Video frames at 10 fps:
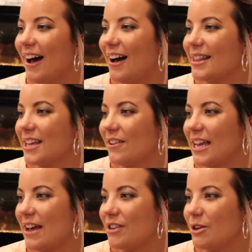They only
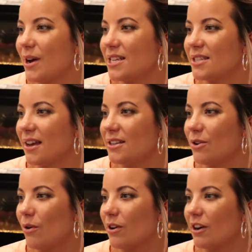have a US site to
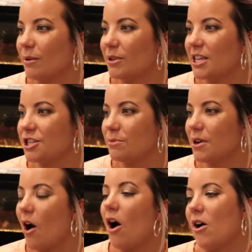order, but they shipped,
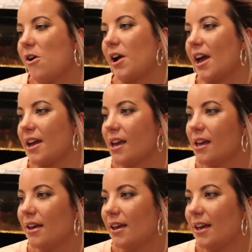oh, okay.
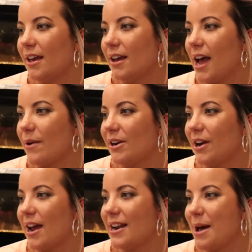I
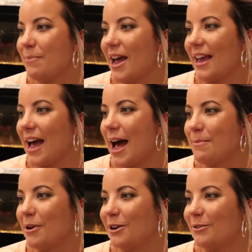regret not buying hot
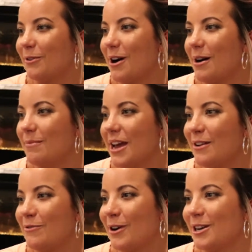buttered rum
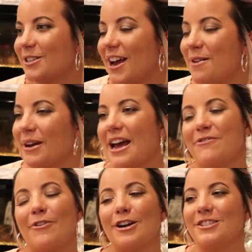and Fireside. Oh my God,
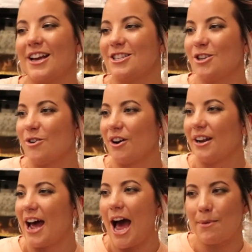Fireside's so good.
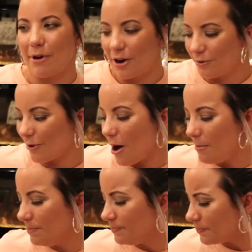Hot buttered
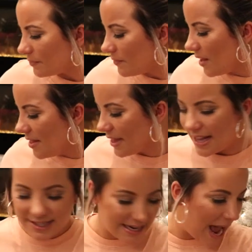rum,
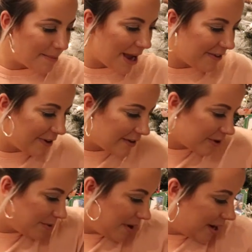that's not my
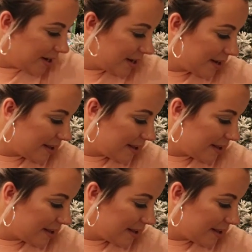favorite one.